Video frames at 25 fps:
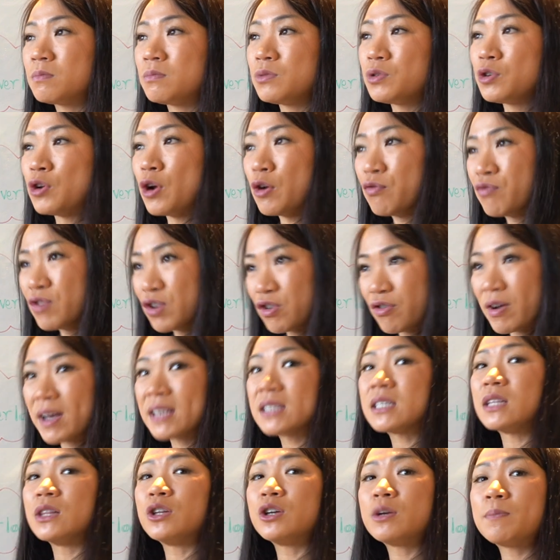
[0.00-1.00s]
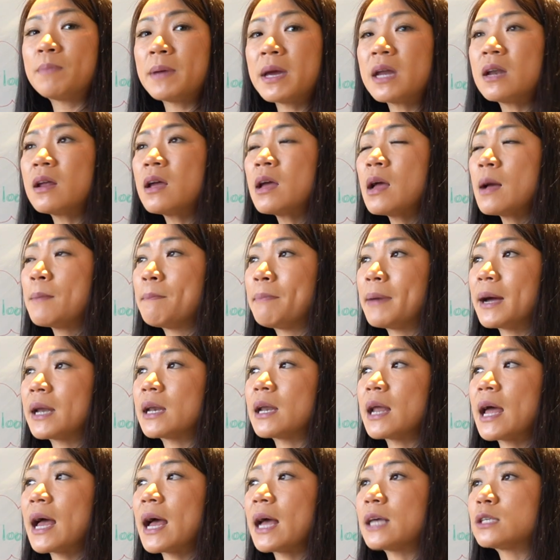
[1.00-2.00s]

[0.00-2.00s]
you know, regress a little bit, but